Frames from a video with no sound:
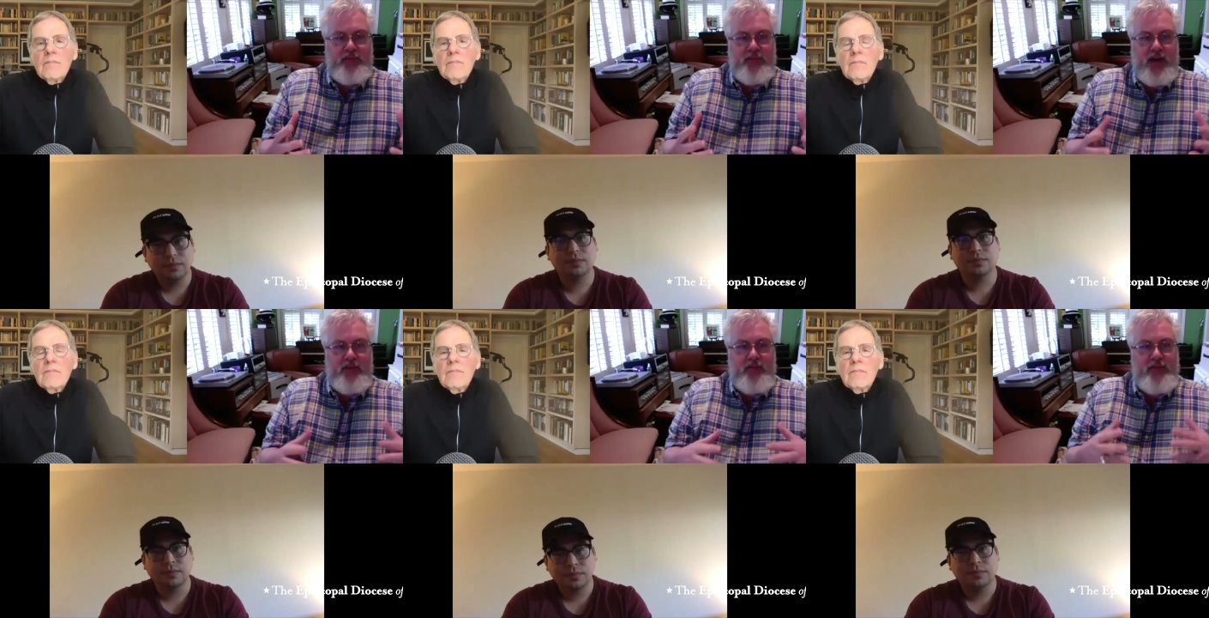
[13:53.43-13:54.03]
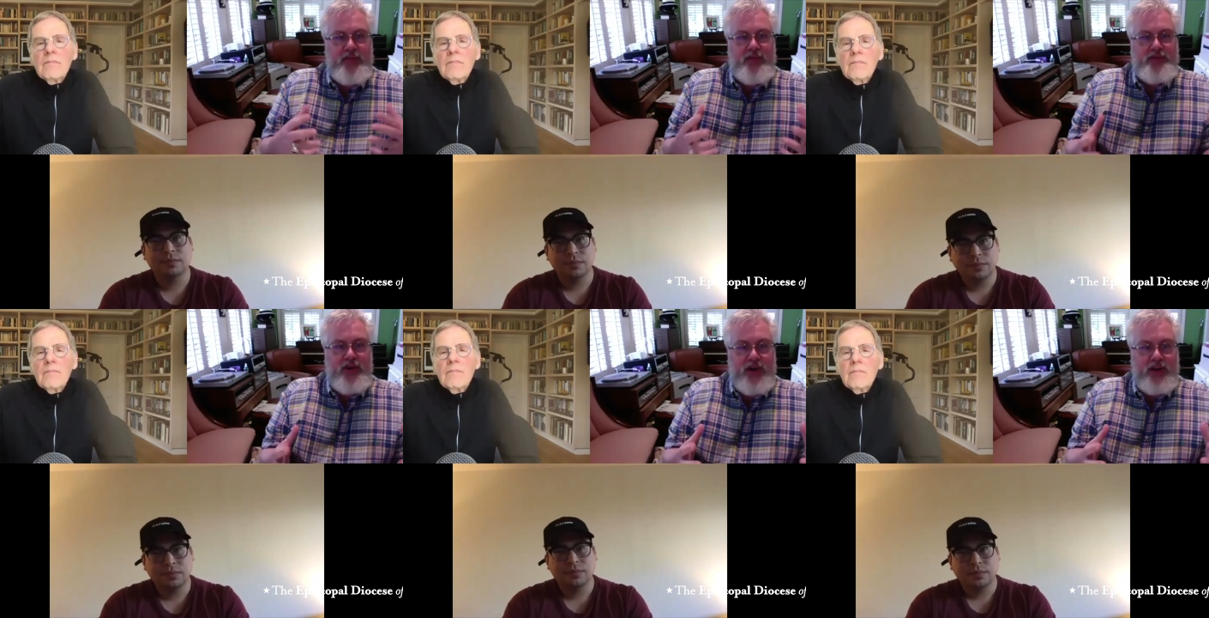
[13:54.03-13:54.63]
Speaker 1: And I remember
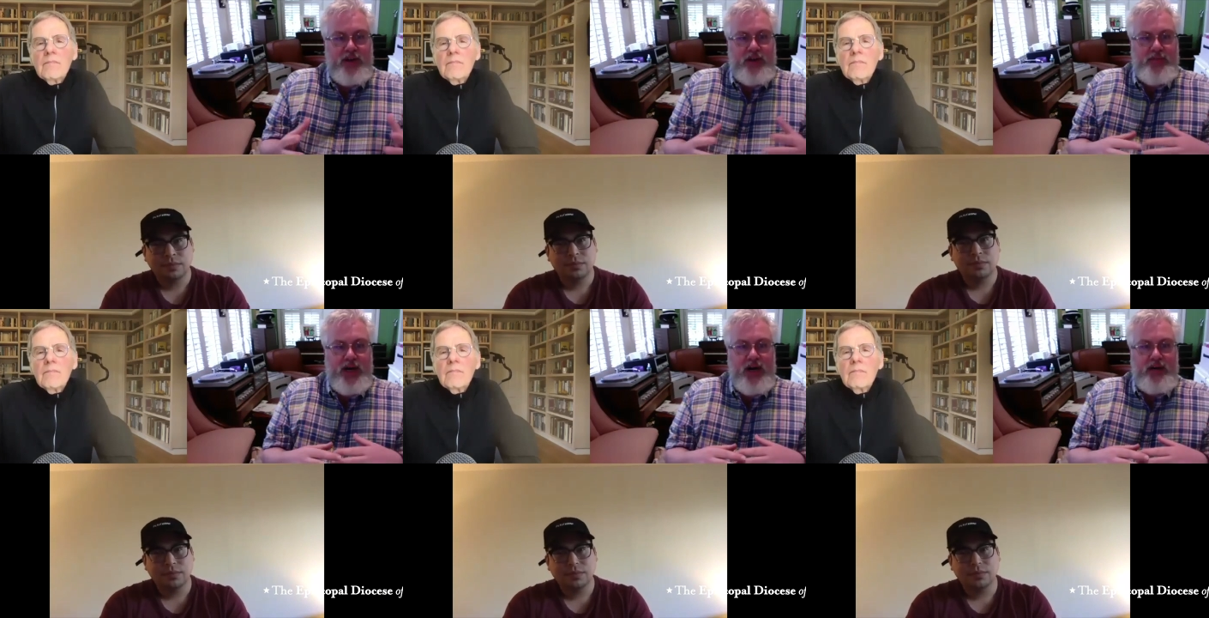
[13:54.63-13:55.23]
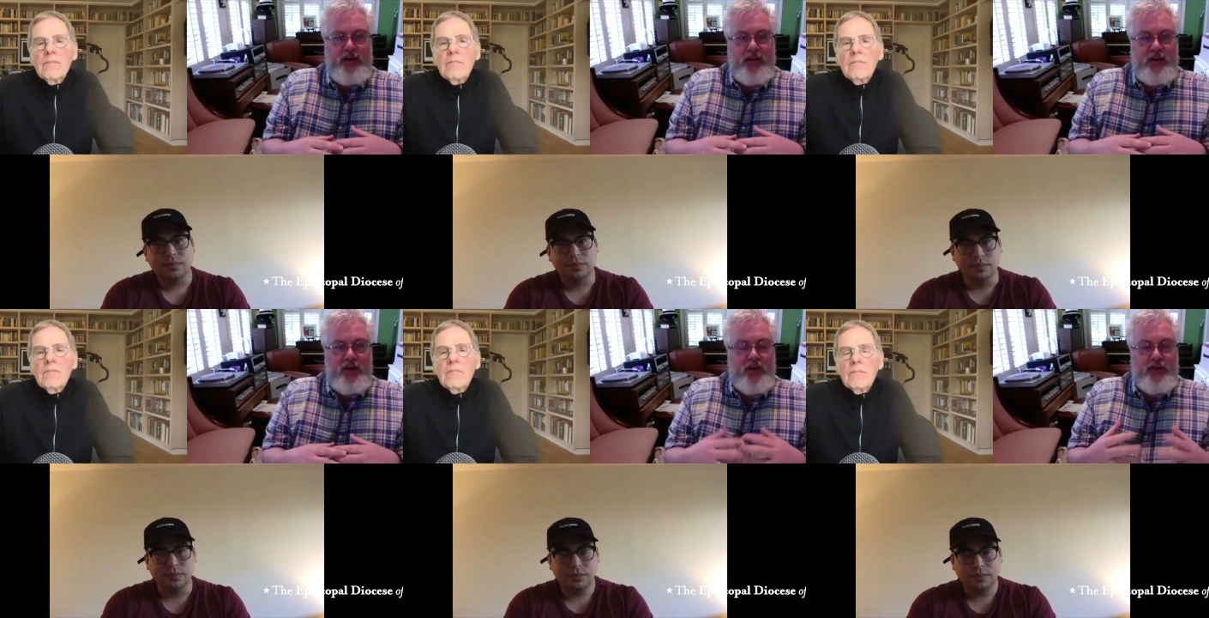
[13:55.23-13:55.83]
talking about
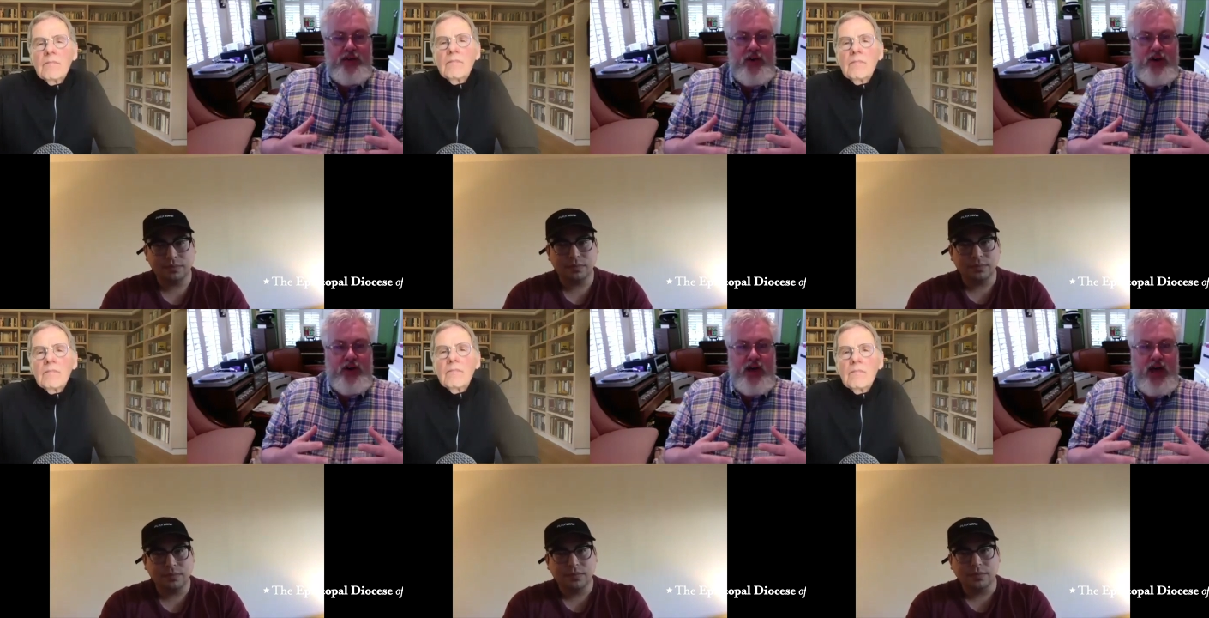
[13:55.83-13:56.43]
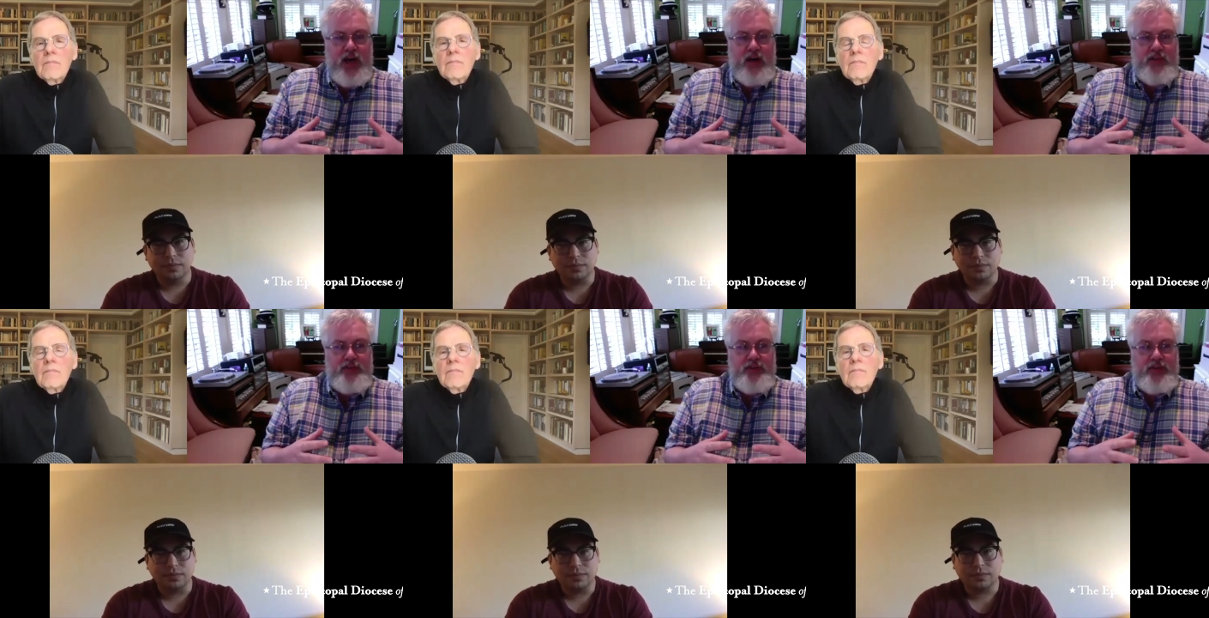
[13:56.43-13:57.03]
early on how the
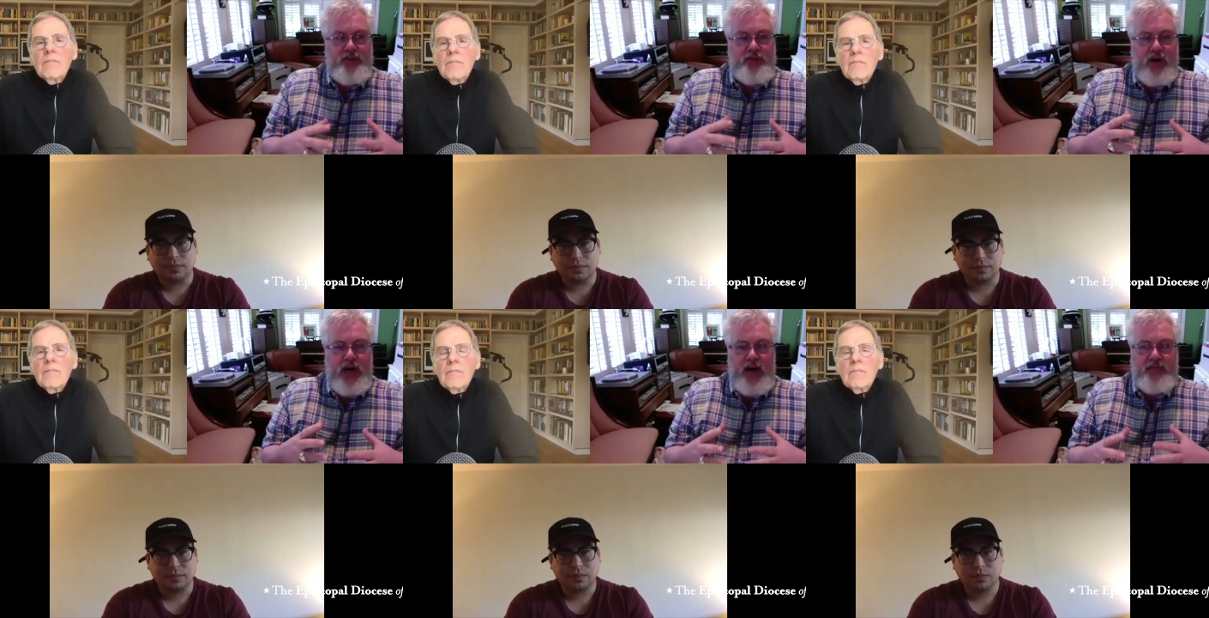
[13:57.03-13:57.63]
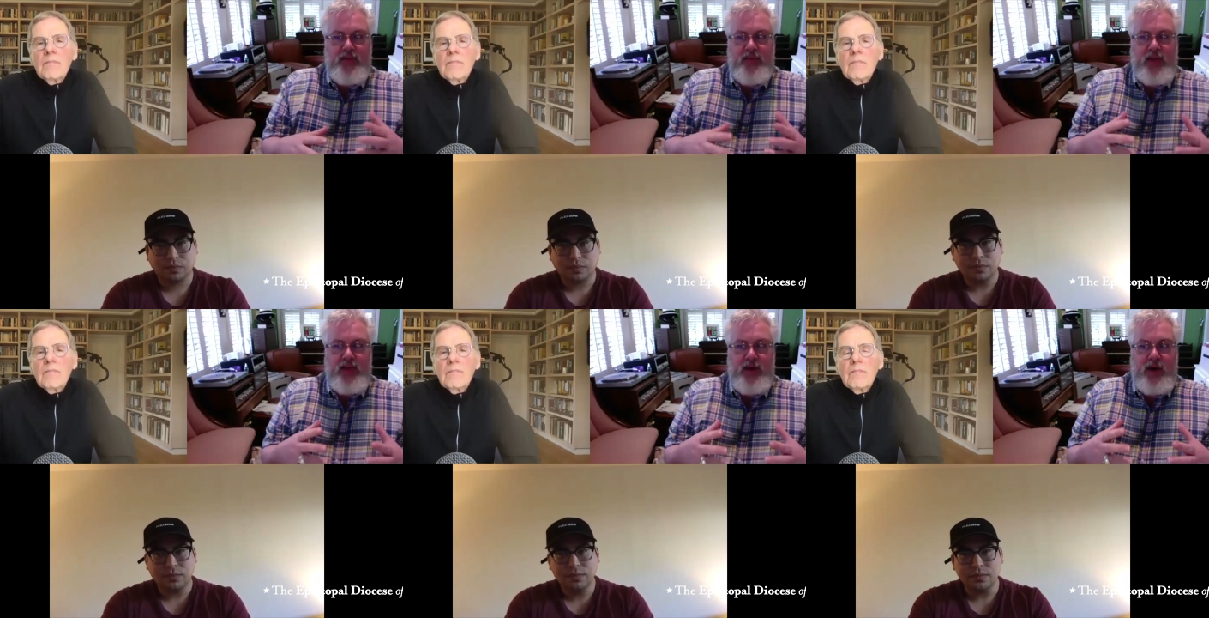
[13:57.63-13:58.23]
church will have to think
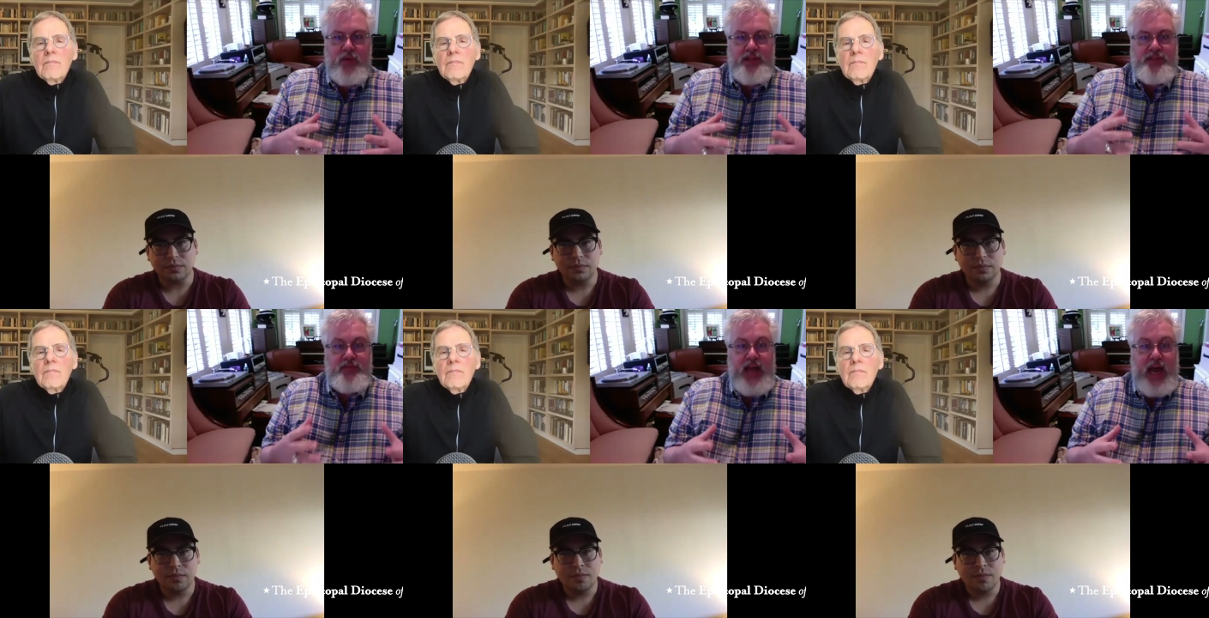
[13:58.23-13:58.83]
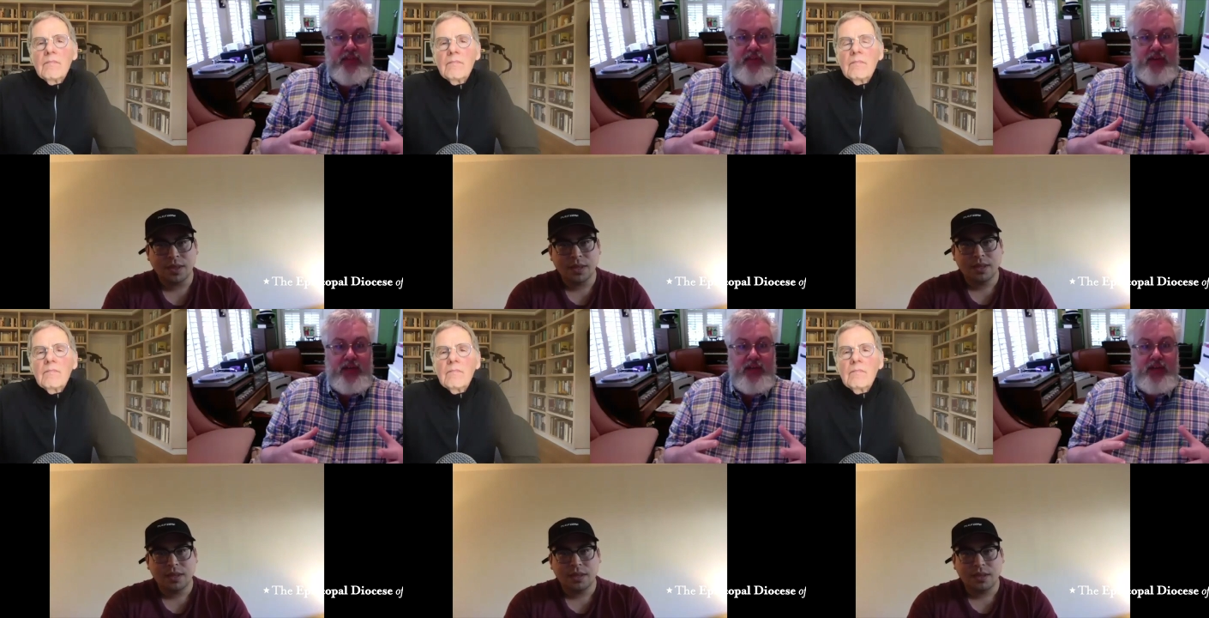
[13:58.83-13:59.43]
about ways of
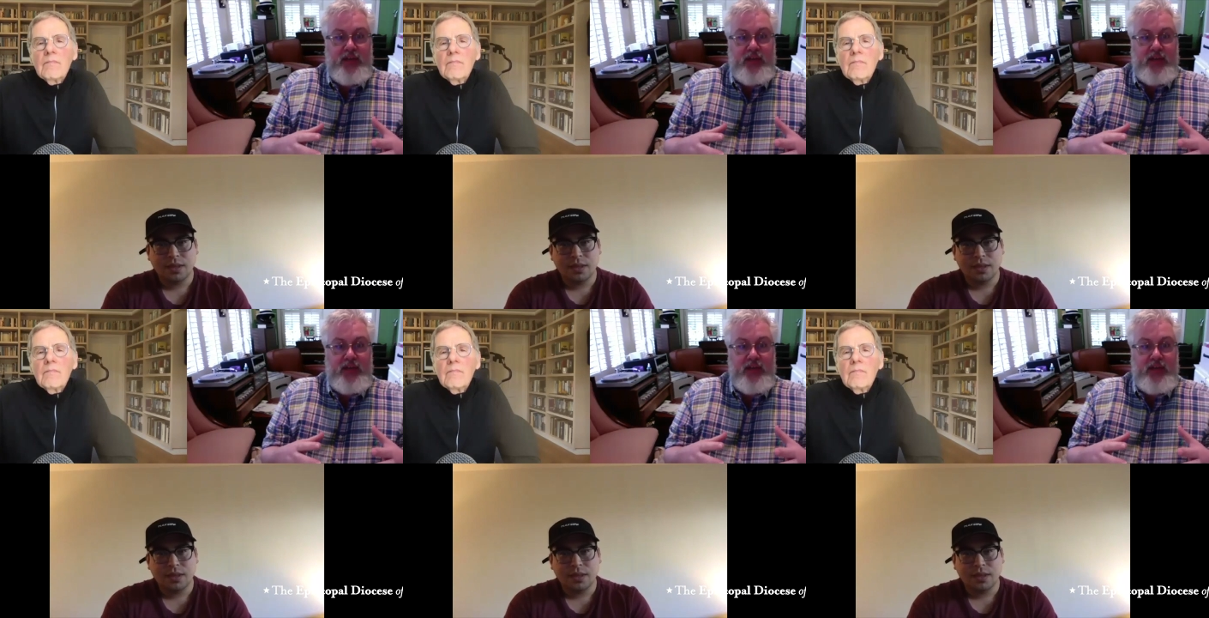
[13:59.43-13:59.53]
gathering